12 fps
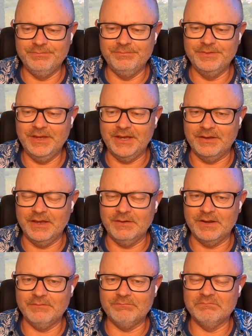you
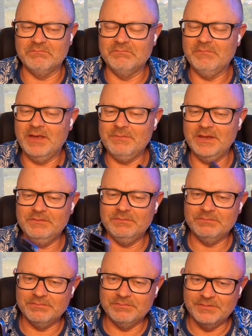think
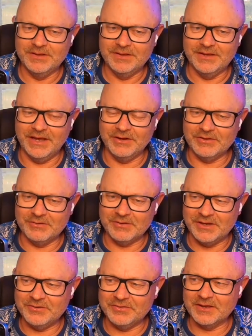
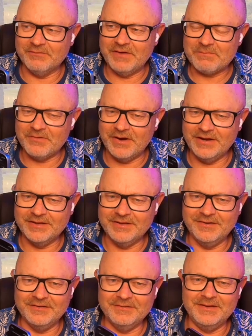of upgrading
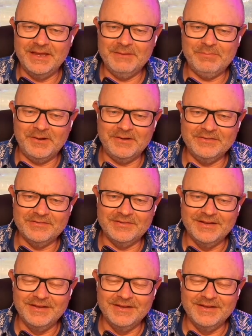your AirPods.